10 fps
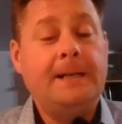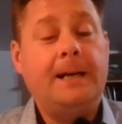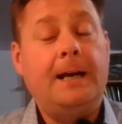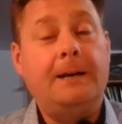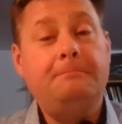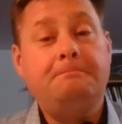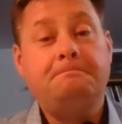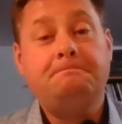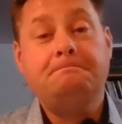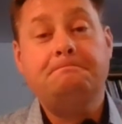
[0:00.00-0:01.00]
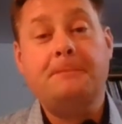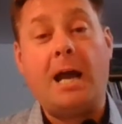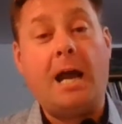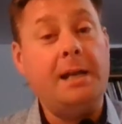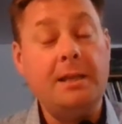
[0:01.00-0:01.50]

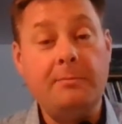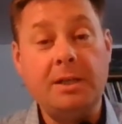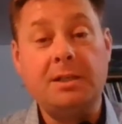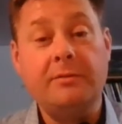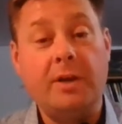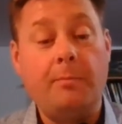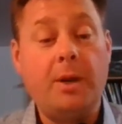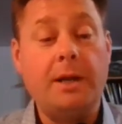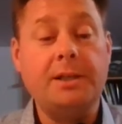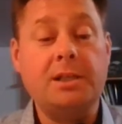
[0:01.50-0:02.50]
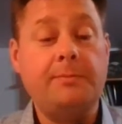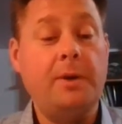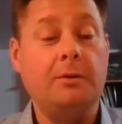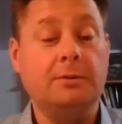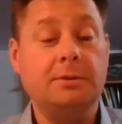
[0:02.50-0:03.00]
And in the midst of it, blood is
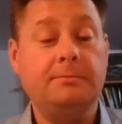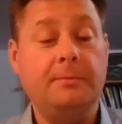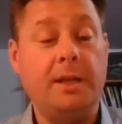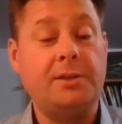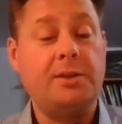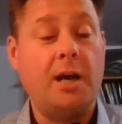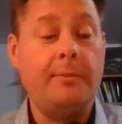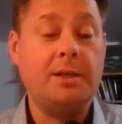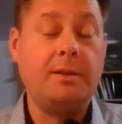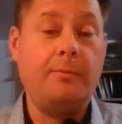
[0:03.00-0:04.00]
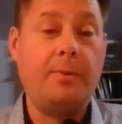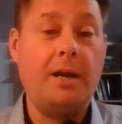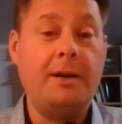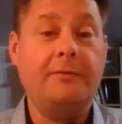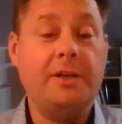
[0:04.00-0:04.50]
spilt. This time it's the
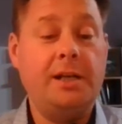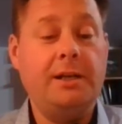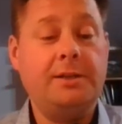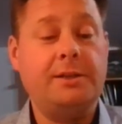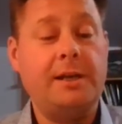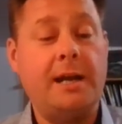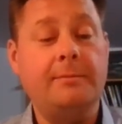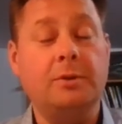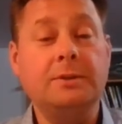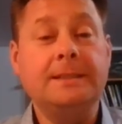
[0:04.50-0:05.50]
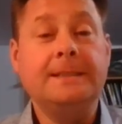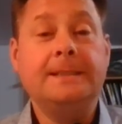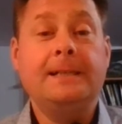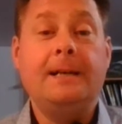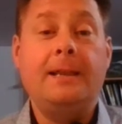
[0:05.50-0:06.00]
blood of an innocent animal.
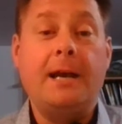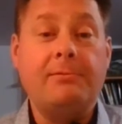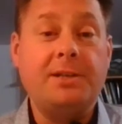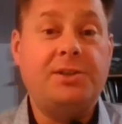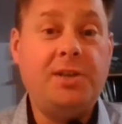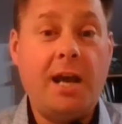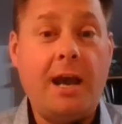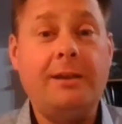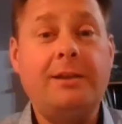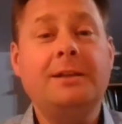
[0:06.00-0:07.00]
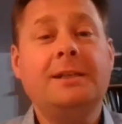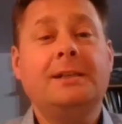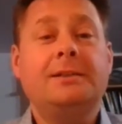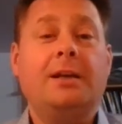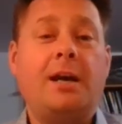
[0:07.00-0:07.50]
There is death
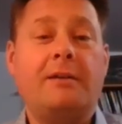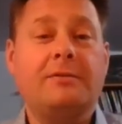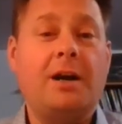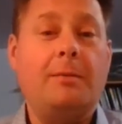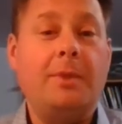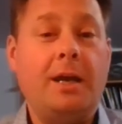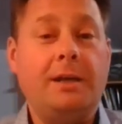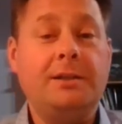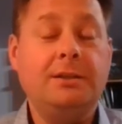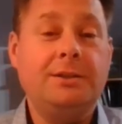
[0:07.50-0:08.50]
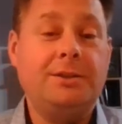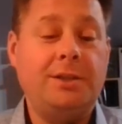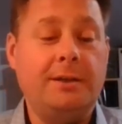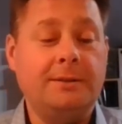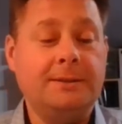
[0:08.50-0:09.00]
to cover up their
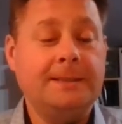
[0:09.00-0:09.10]
sin.